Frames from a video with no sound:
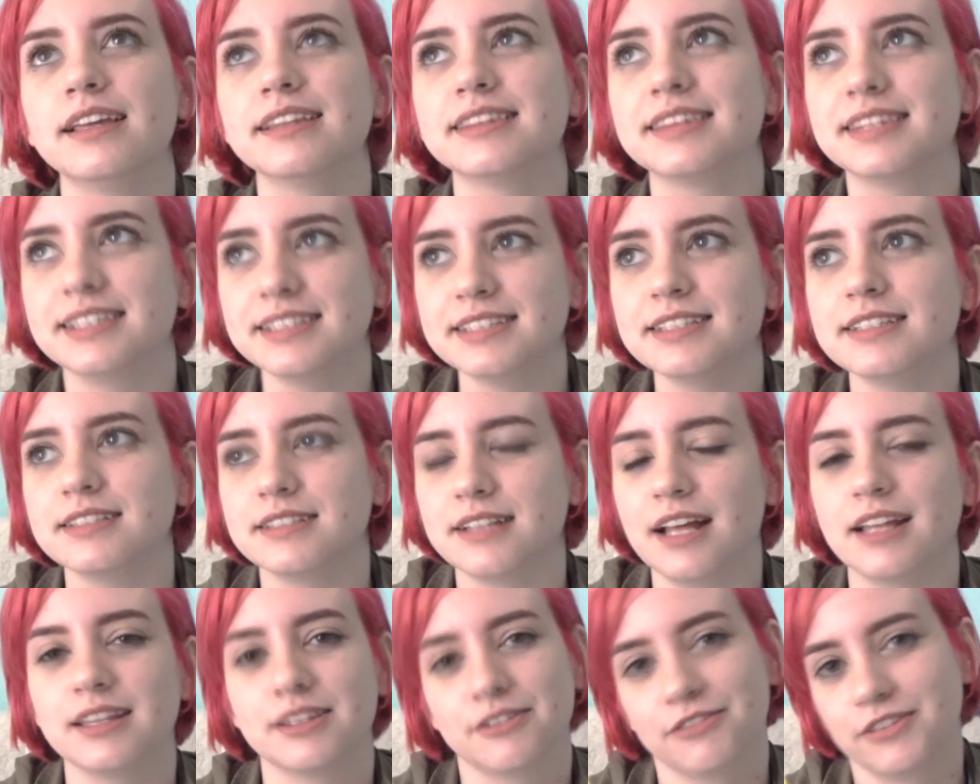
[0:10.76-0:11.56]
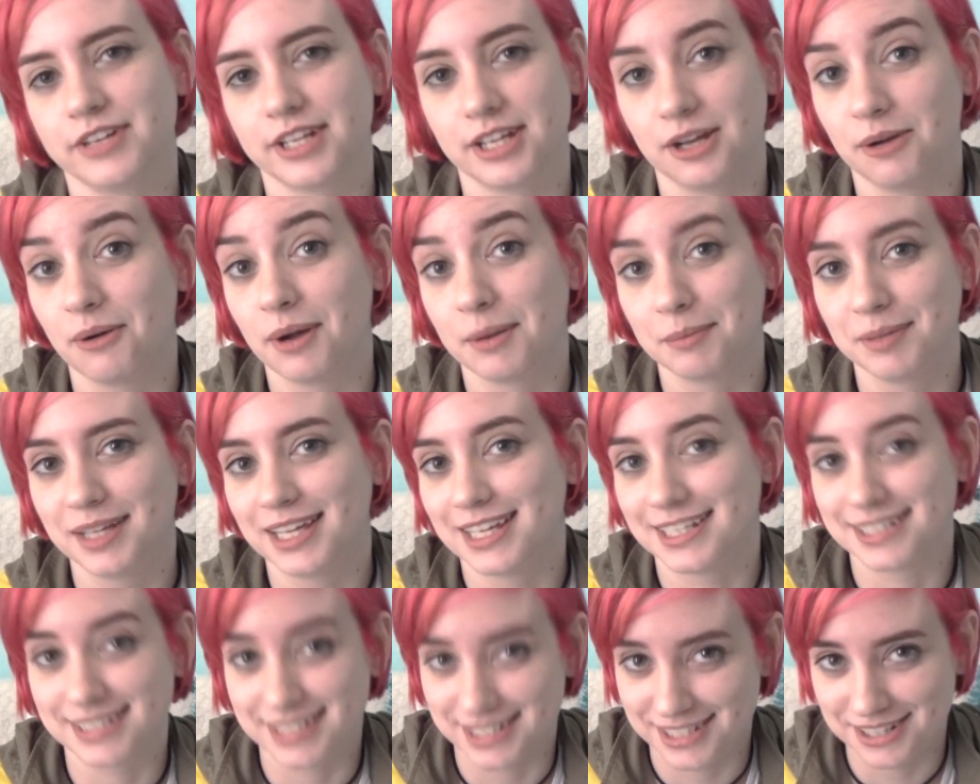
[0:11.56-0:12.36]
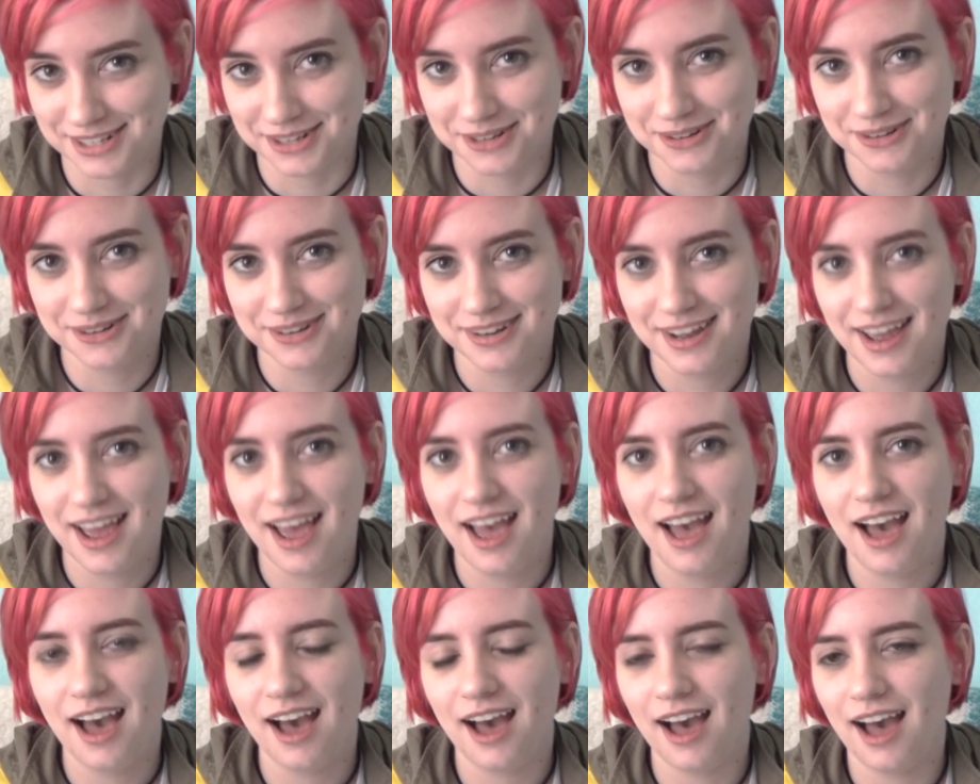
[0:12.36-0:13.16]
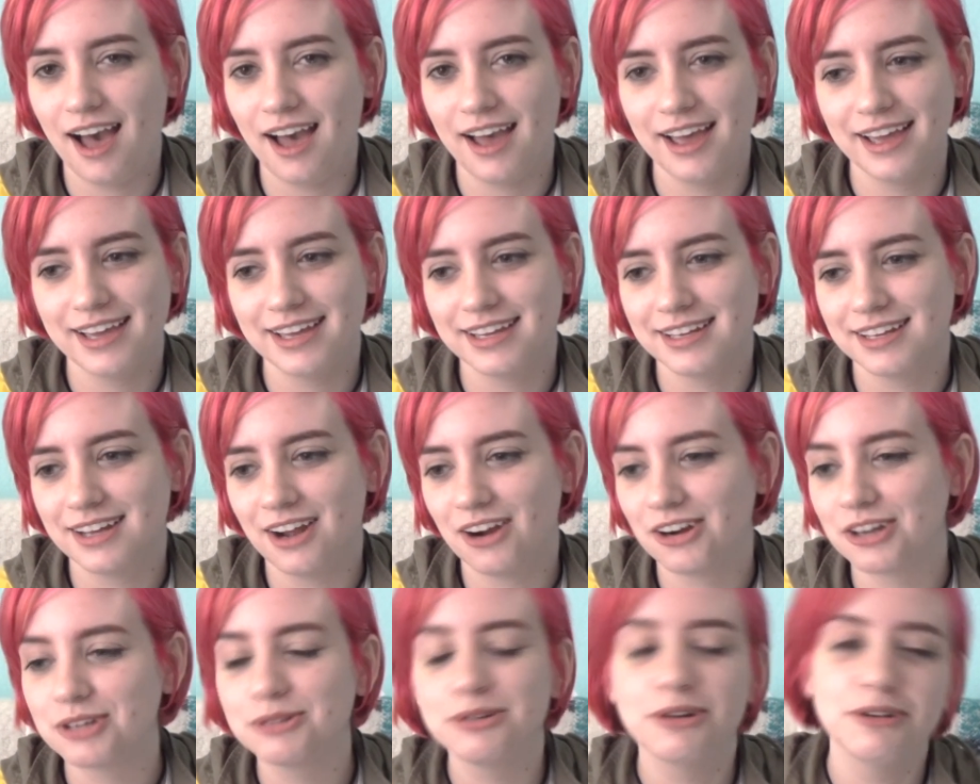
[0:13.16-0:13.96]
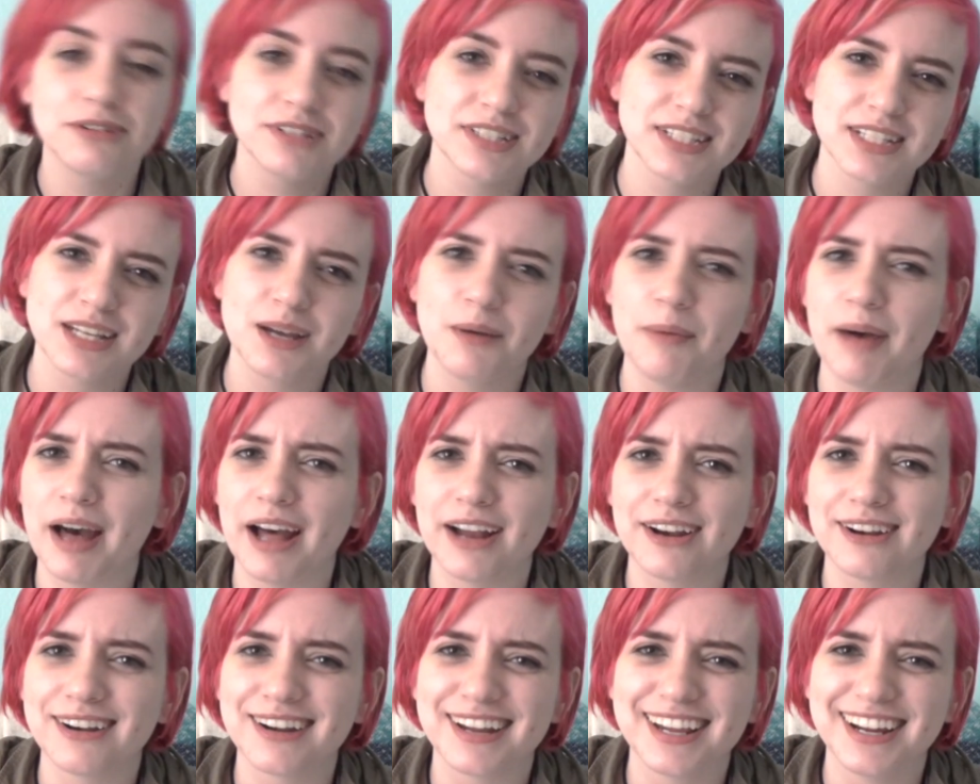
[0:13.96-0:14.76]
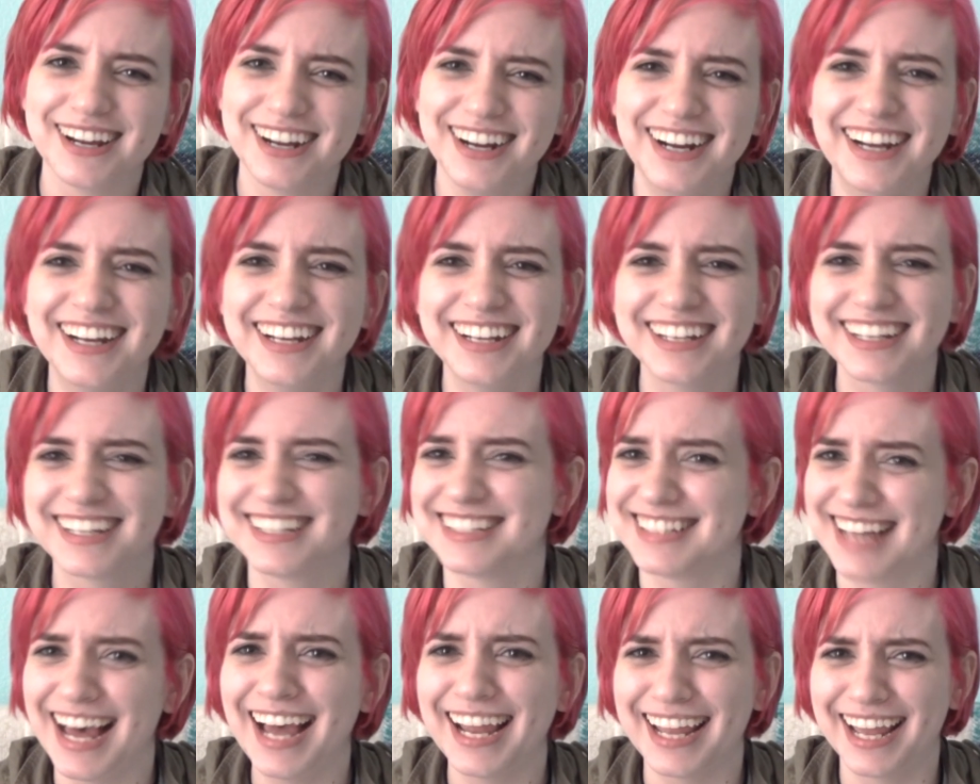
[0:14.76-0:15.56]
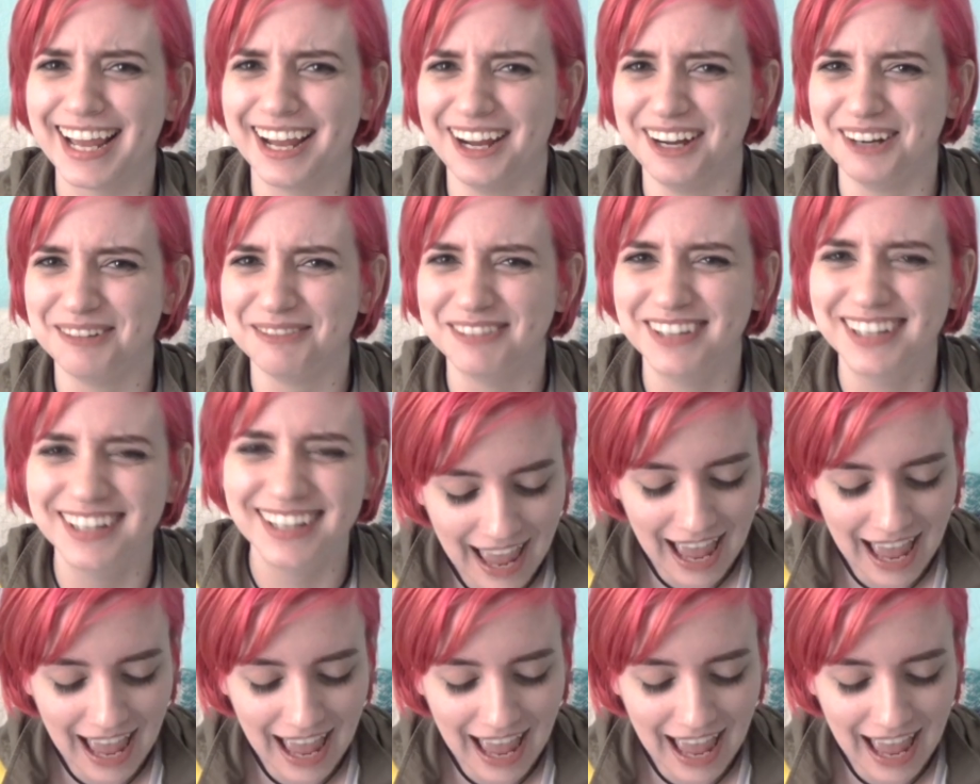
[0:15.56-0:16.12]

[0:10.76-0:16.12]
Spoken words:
This is not the video I planned to do. Are you noticing a pattern here? Cause I am.